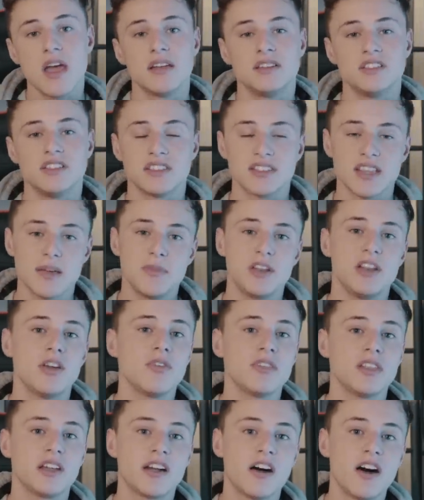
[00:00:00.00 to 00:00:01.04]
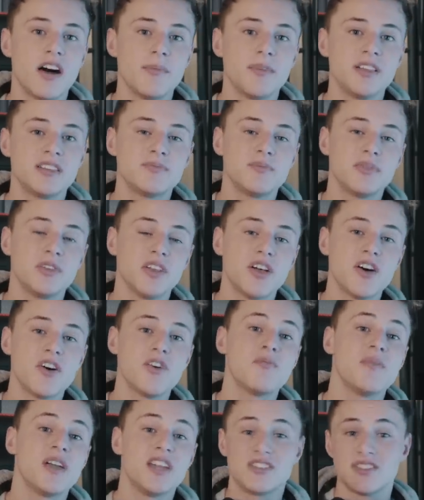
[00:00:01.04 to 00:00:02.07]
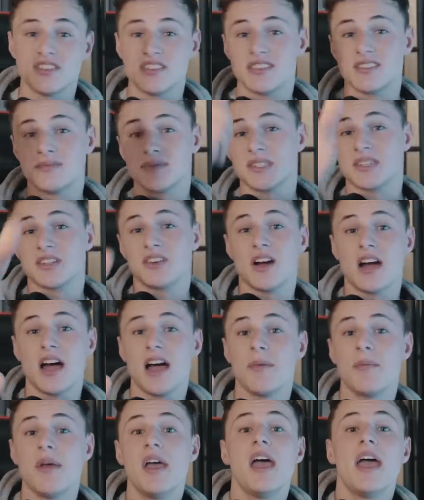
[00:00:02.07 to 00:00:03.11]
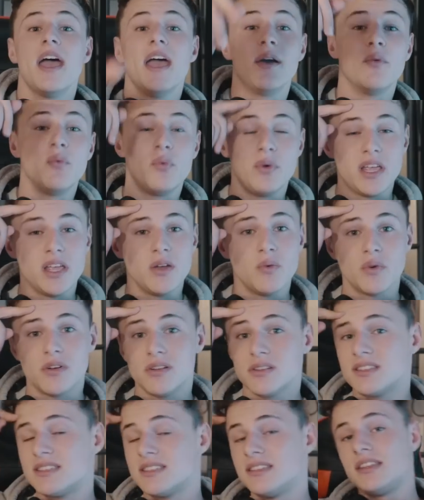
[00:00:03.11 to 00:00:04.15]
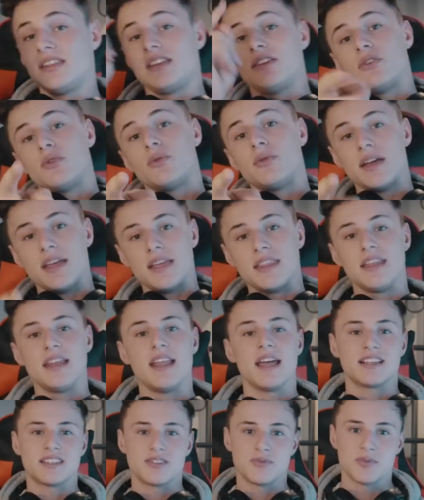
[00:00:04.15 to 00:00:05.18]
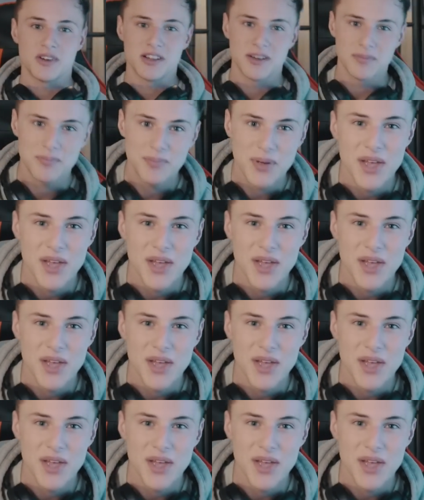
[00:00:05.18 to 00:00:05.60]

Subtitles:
Just let me know in the comments below. Make sure to subscribe, and we will see you in the next one.